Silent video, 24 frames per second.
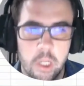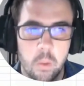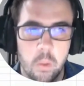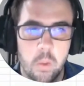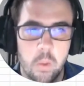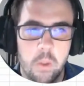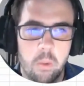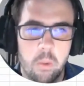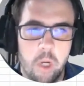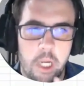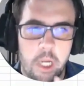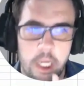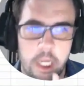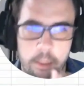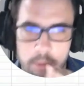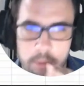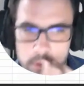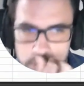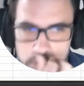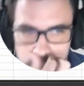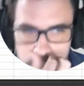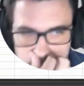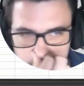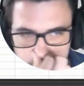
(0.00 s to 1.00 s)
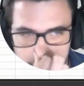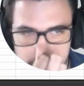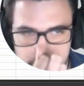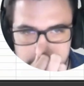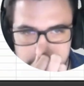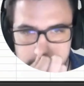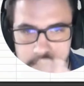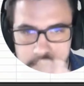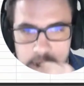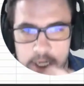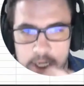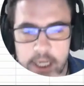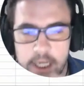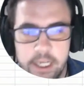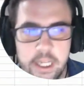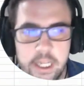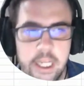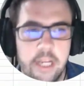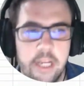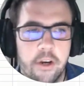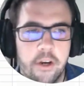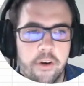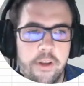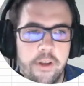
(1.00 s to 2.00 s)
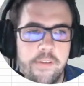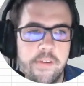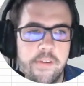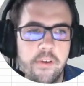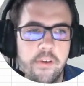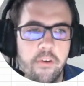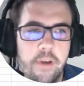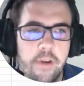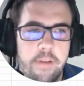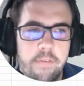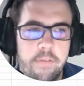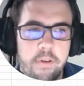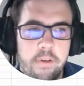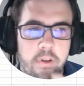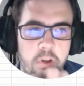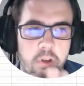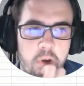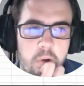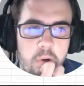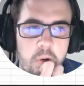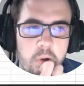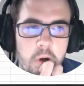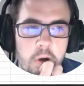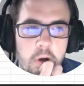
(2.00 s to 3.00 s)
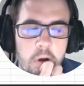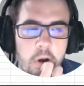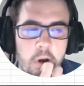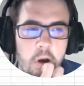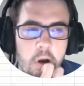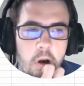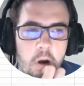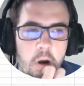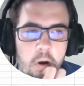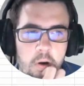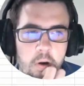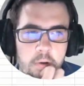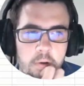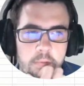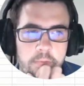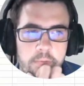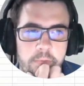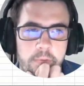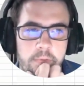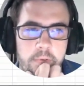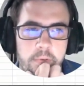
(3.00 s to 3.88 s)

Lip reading: we were able to drive an increase in revenue of